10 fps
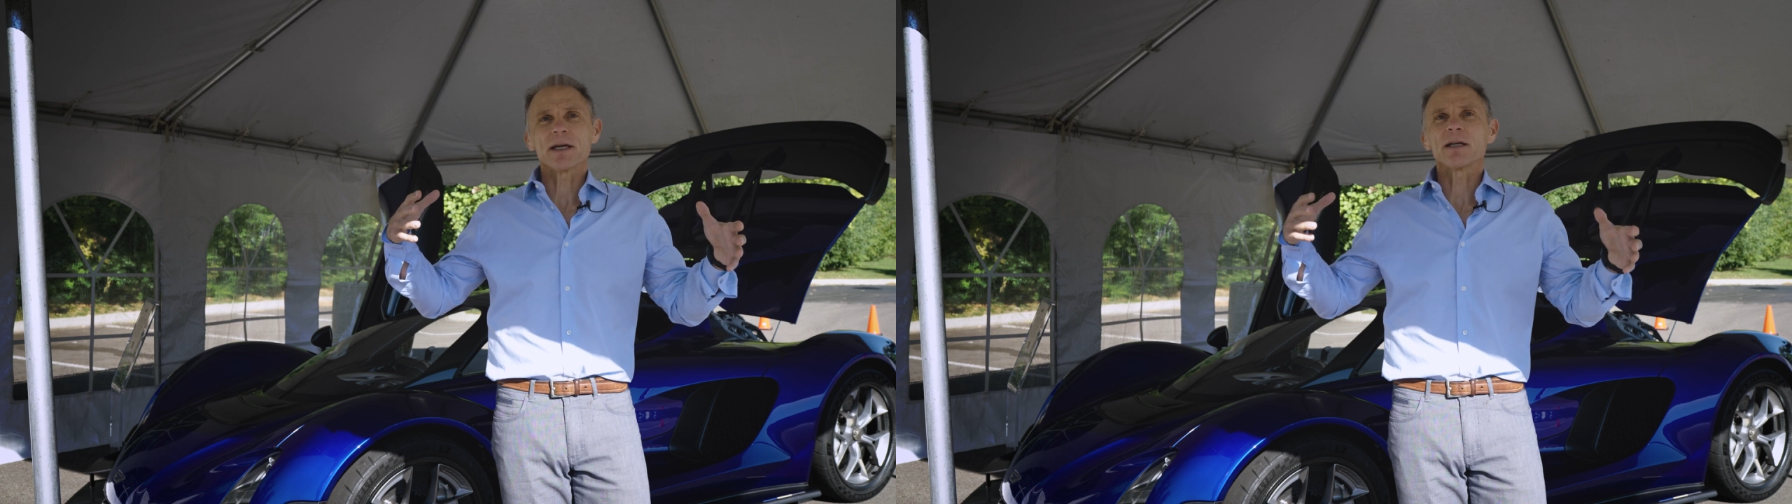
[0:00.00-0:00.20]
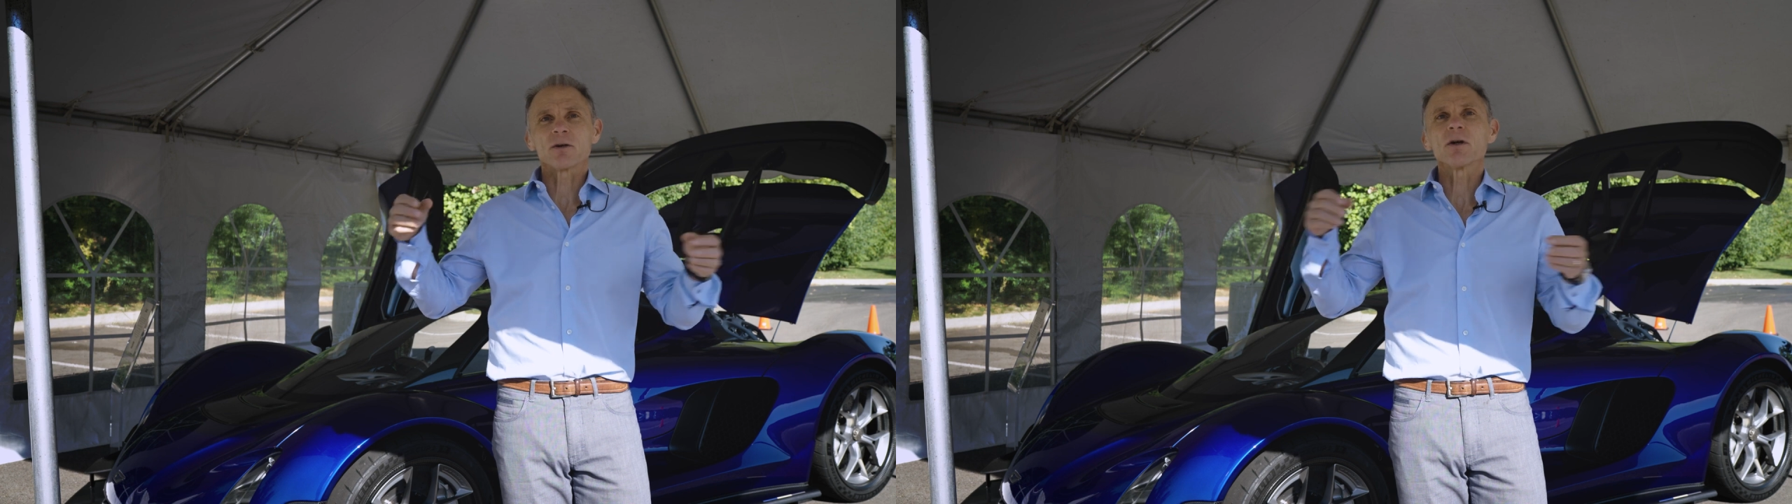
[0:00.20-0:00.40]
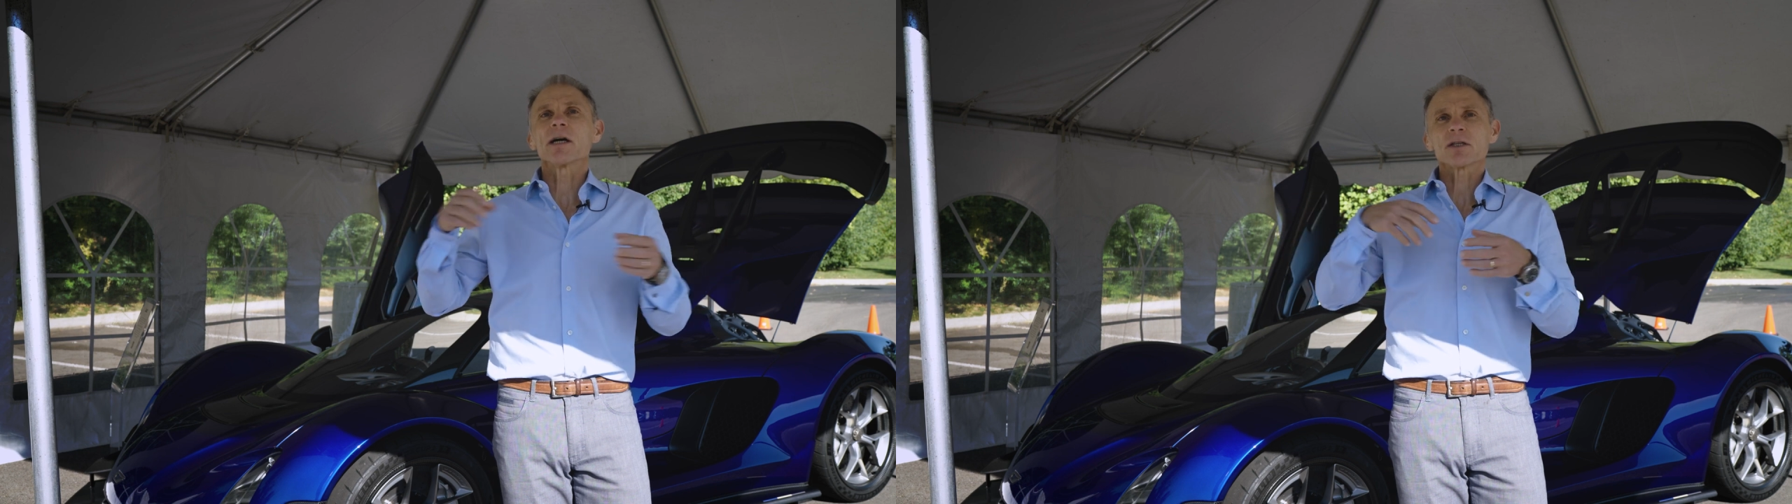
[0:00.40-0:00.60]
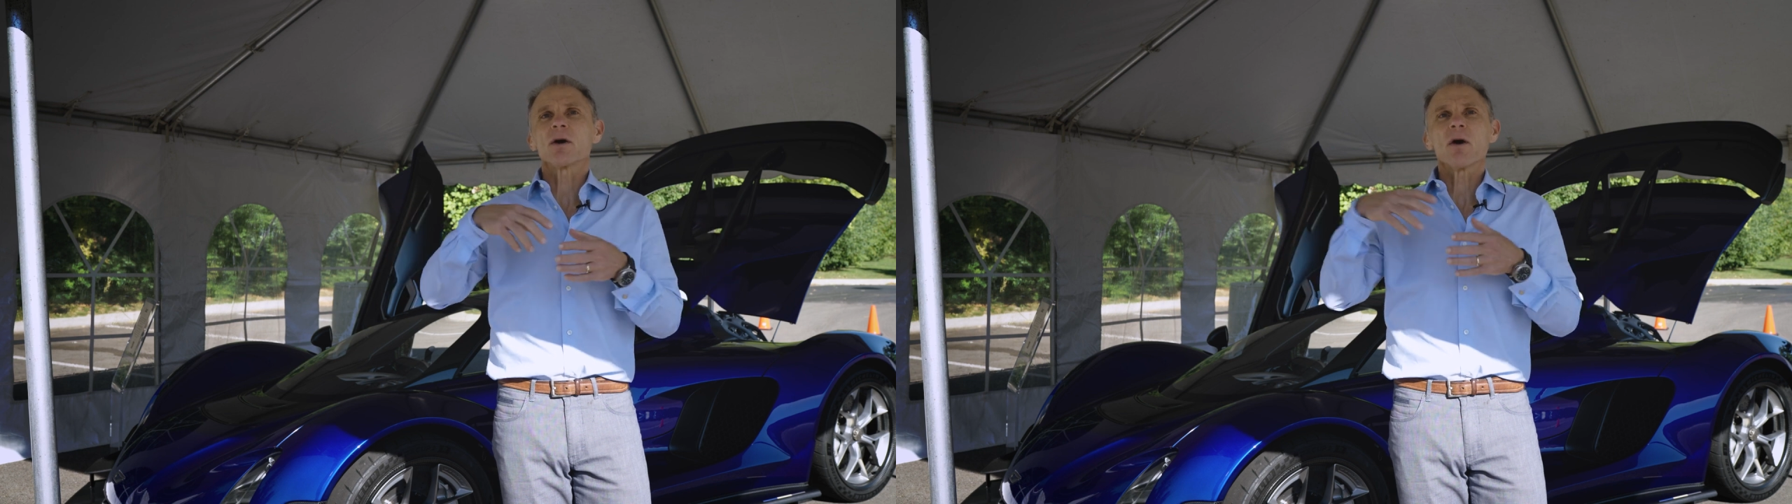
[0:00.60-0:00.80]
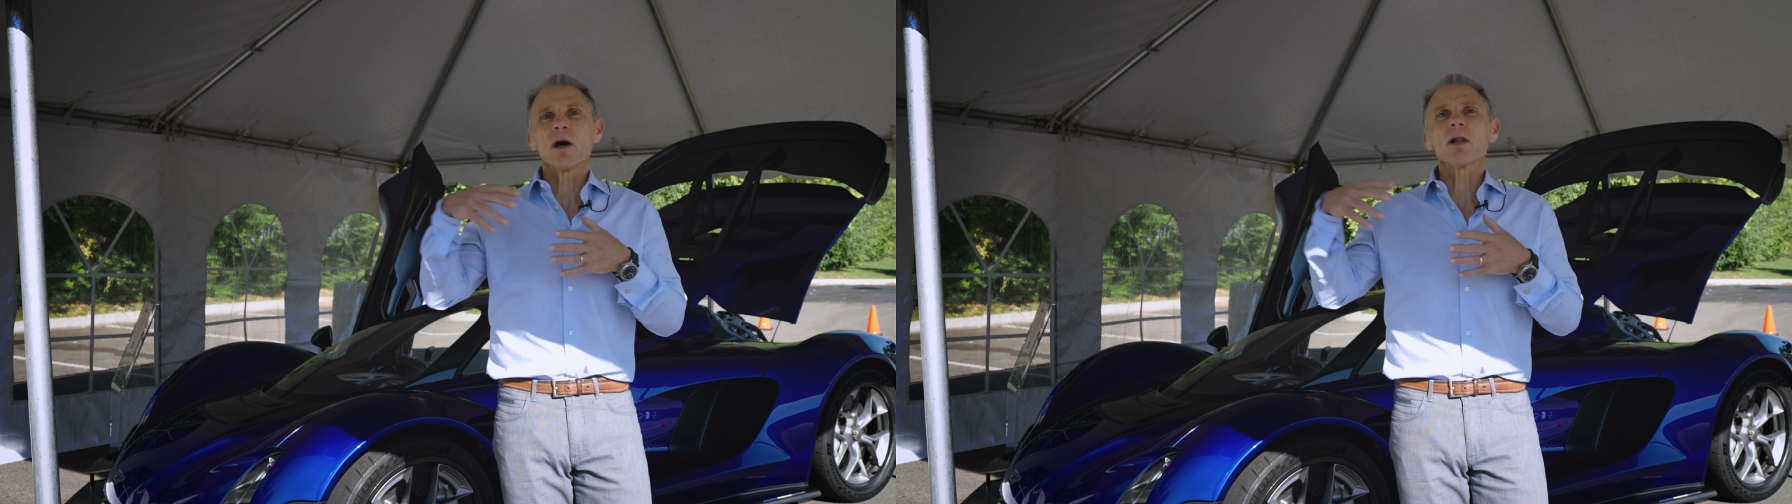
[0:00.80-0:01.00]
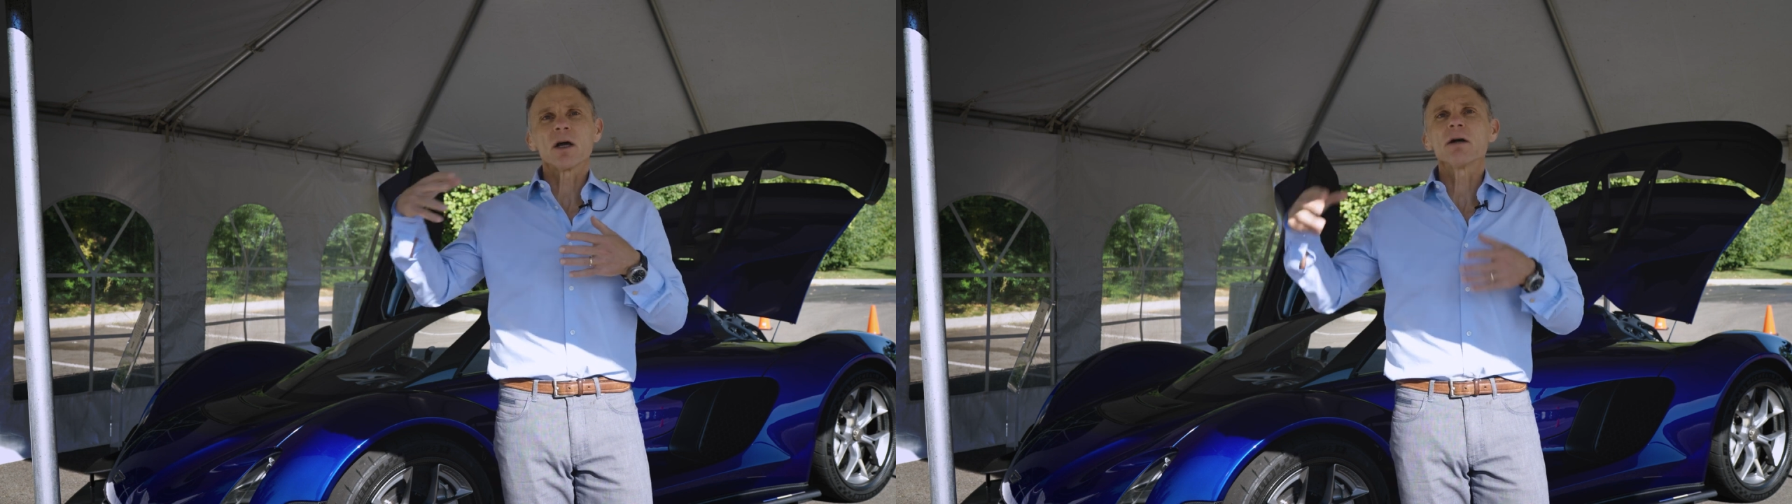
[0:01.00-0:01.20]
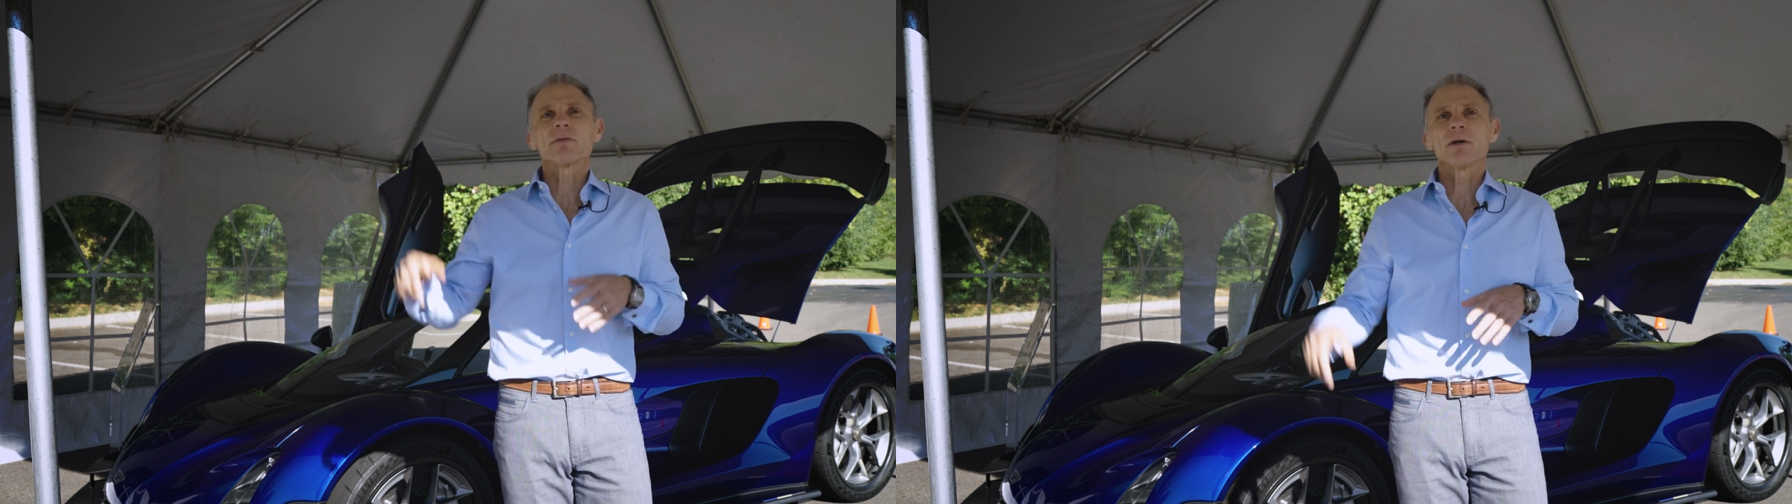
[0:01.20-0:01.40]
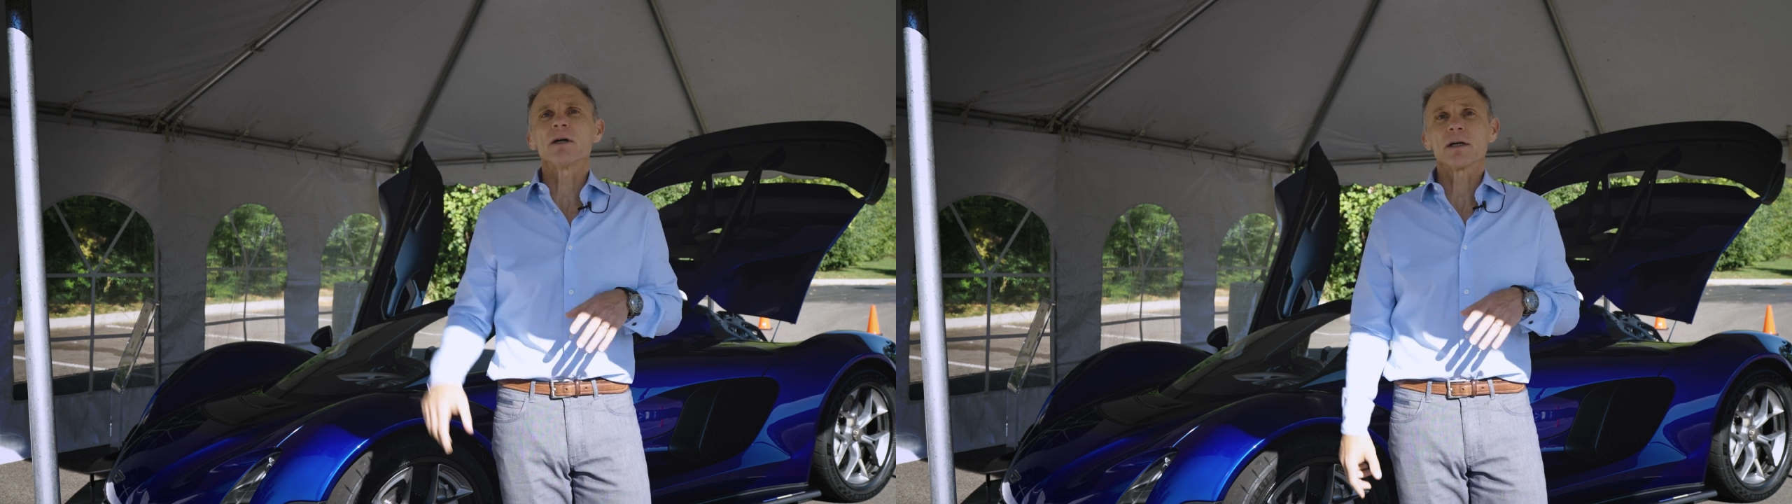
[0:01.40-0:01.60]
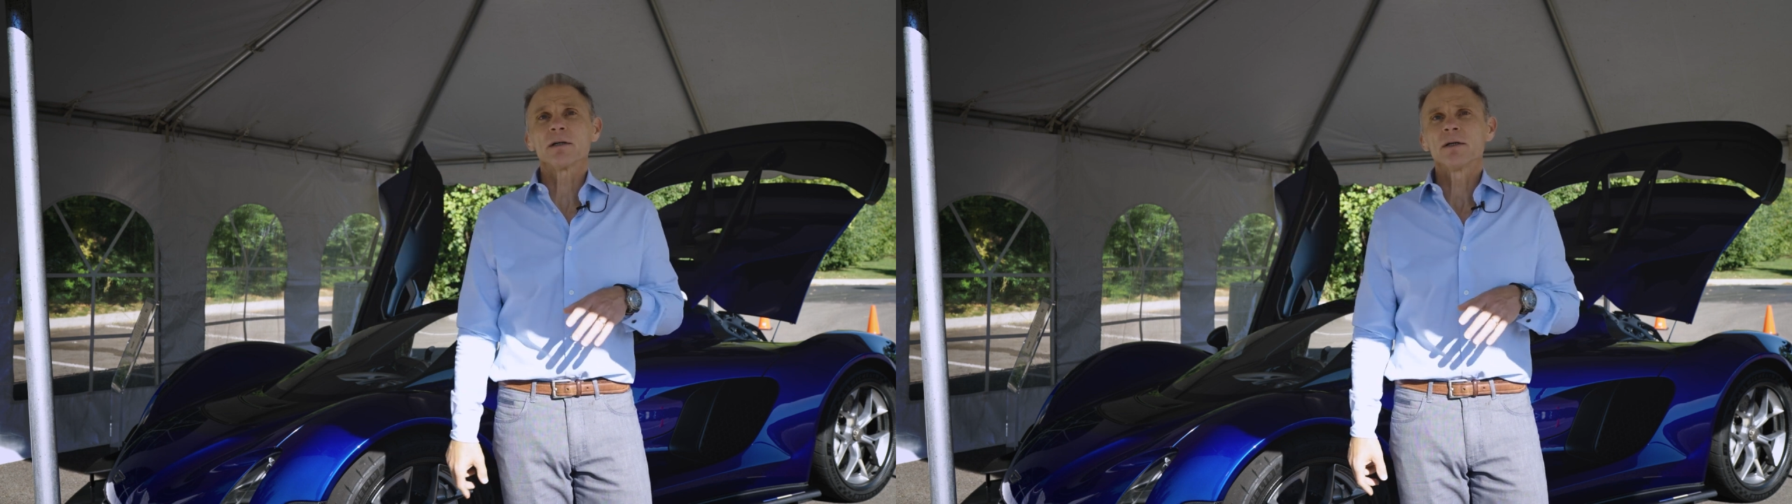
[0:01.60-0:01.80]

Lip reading: and across all of the